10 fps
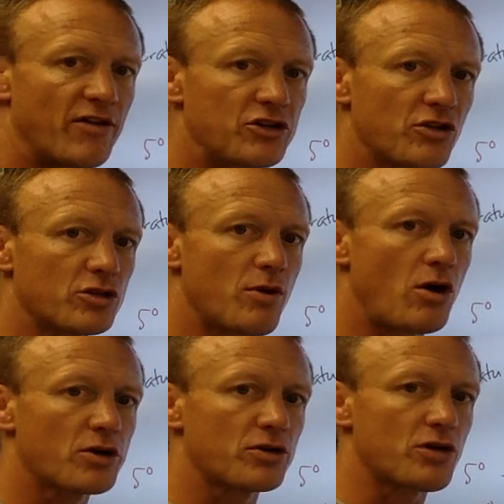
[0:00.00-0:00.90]
Eventually, those
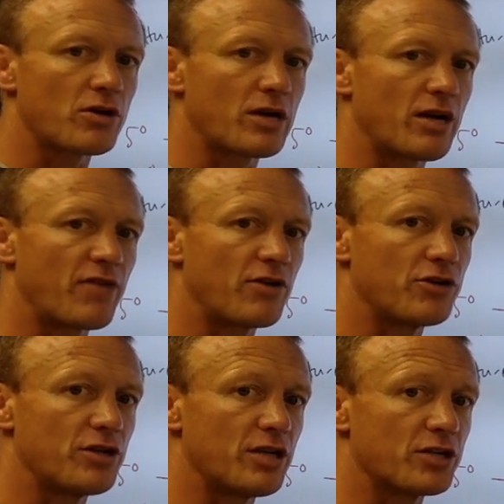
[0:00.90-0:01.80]
molecules all get enough
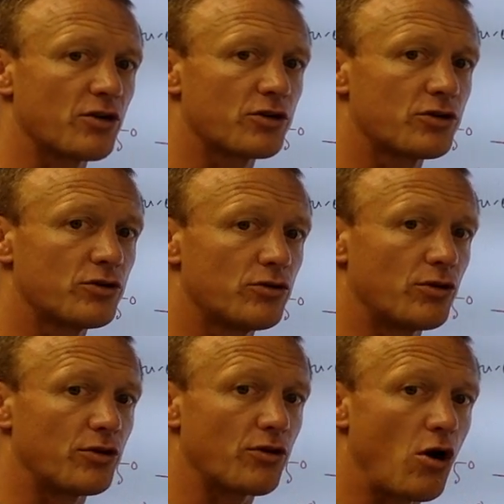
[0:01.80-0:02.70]
energy,
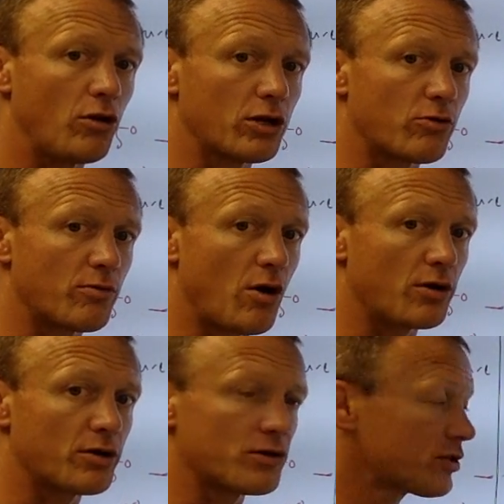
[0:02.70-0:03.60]
they're all liquid
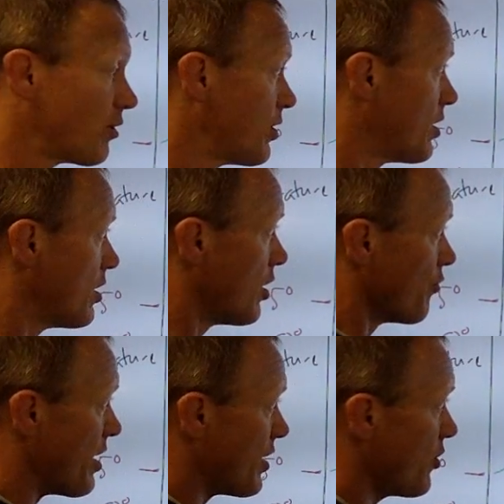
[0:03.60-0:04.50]
molecules. So
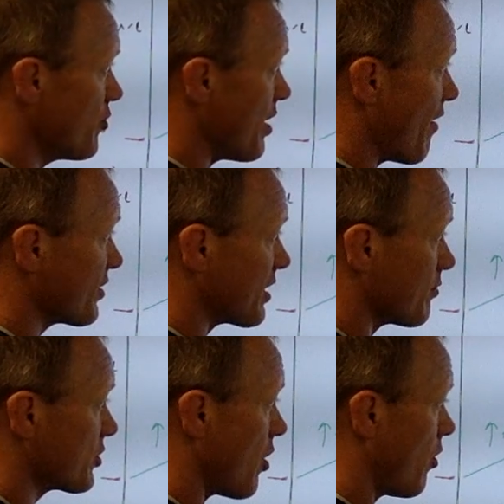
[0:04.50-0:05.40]
right here, you would have
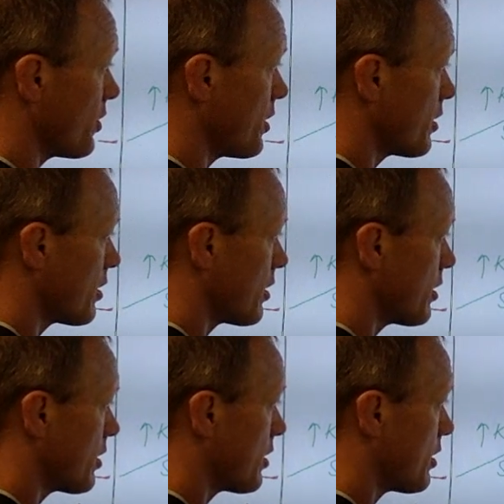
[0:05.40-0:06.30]
some solid
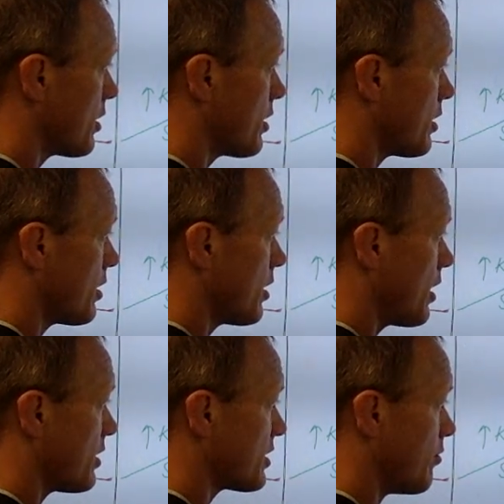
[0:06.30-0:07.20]

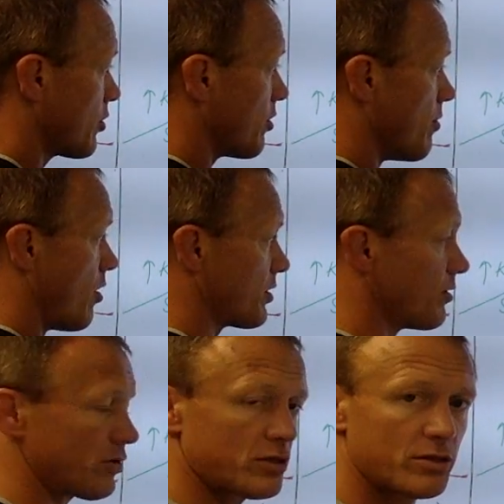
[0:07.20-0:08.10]
and some liquid
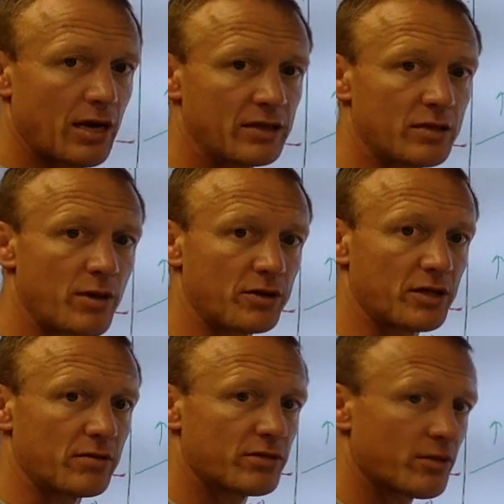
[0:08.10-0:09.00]
molecules as it's
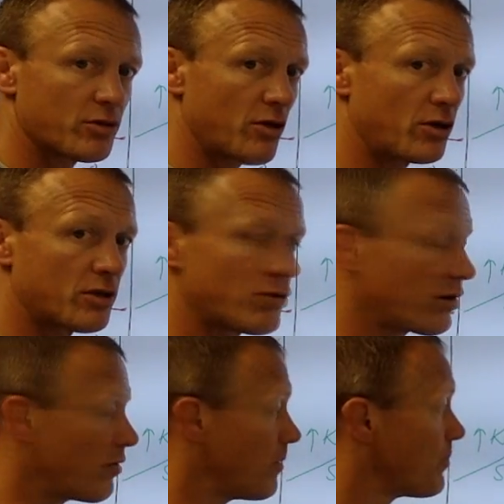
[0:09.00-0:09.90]
melting. Some are solid, some
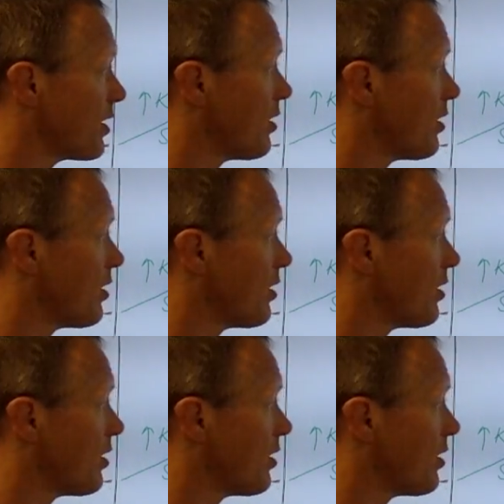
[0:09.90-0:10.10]
are liquid.